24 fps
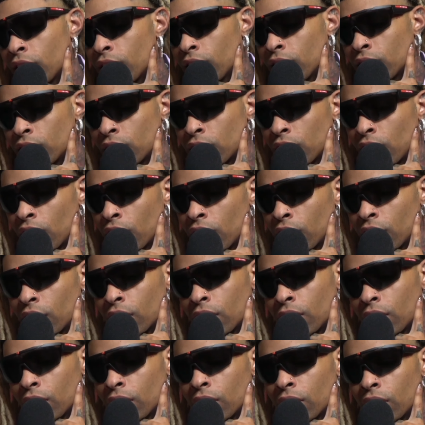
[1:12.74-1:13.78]
is like,
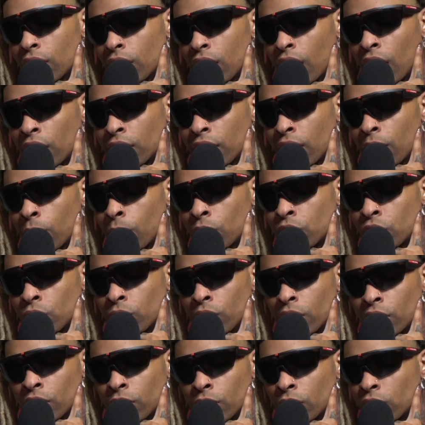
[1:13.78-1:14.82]
I think once you
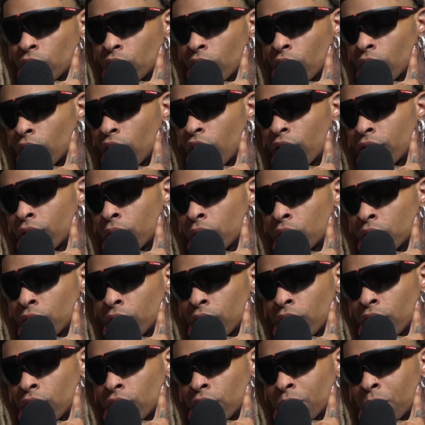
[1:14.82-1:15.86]
get to a certain level, it's
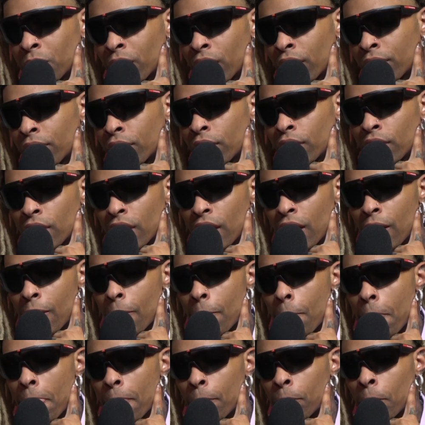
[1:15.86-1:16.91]
really just whatever. Yeah.
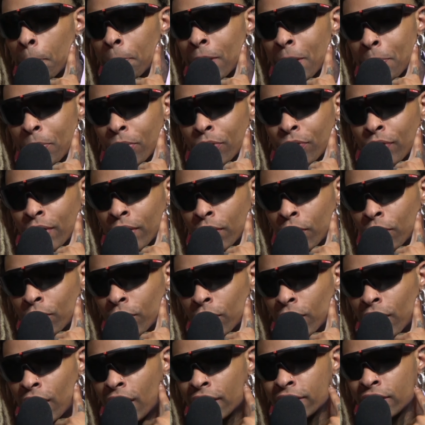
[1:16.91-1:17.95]
What people fail to
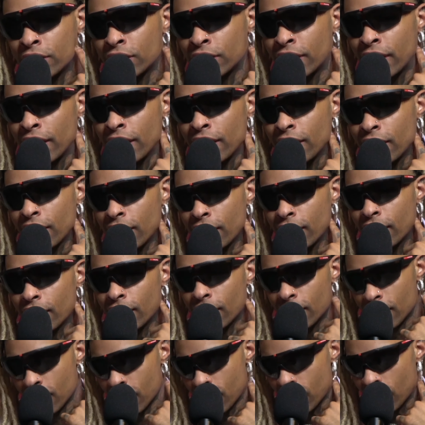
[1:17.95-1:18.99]
realize is that
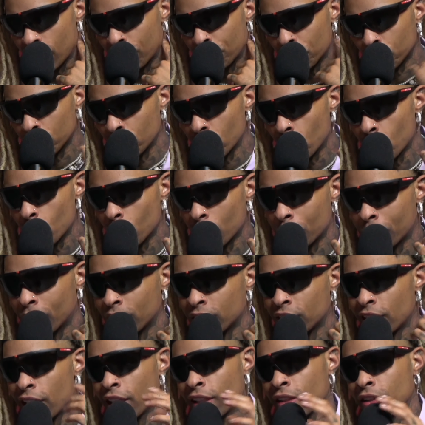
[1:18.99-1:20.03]
if you don't want my
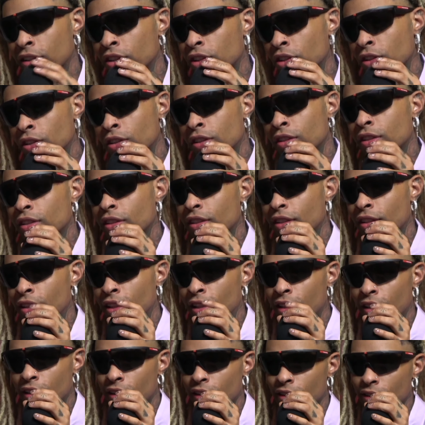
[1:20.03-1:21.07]
tag in a song,
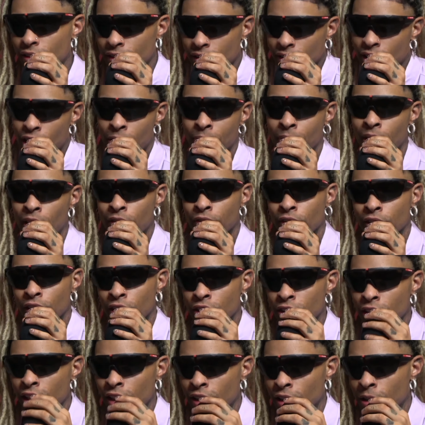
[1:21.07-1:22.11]
like I'm not really
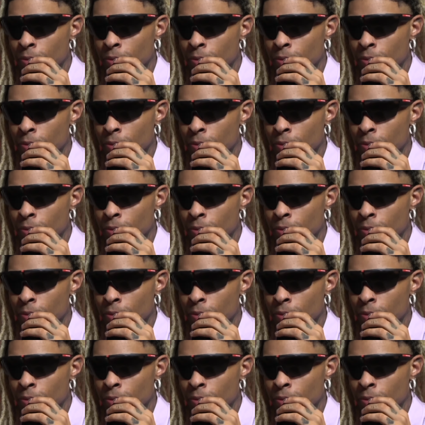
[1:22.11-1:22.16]
taking it